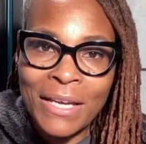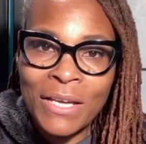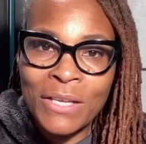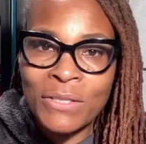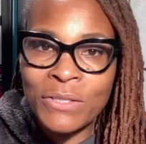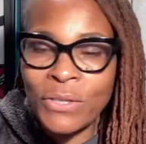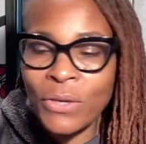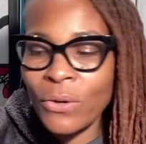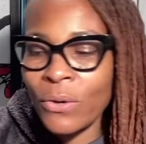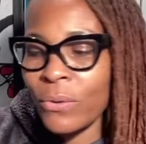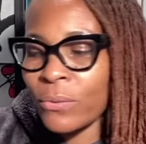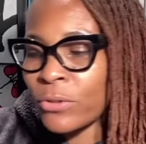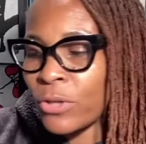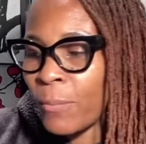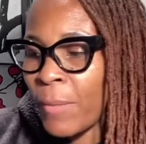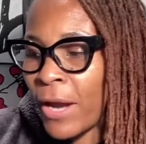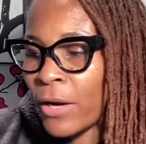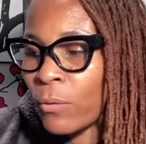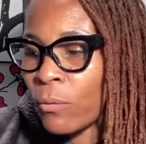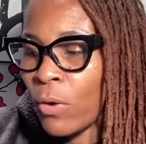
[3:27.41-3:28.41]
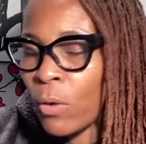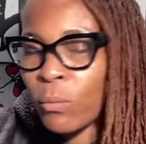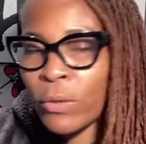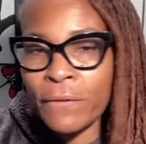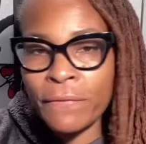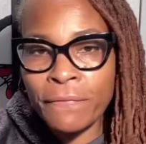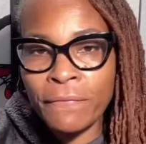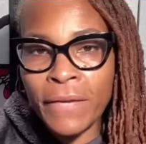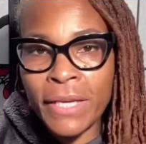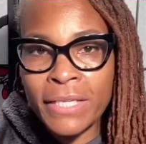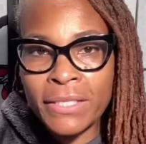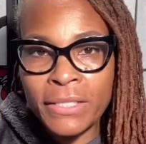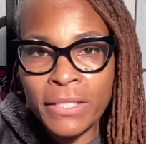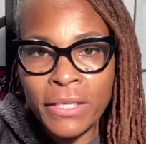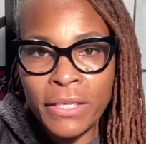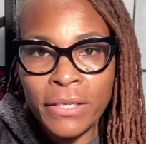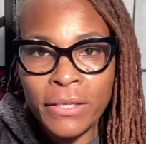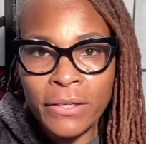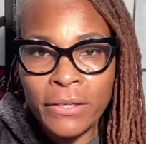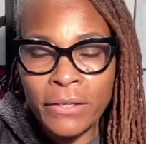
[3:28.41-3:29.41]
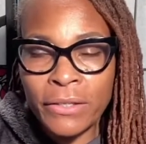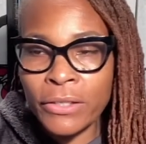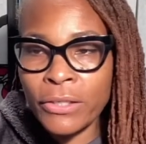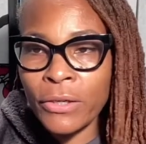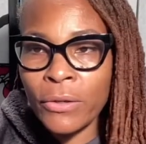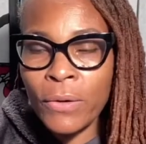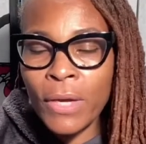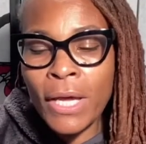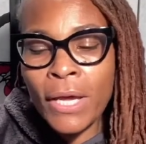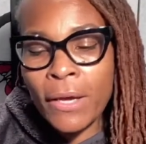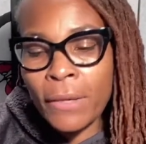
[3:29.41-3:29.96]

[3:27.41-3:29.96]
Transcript: So no matter what we face here, you know,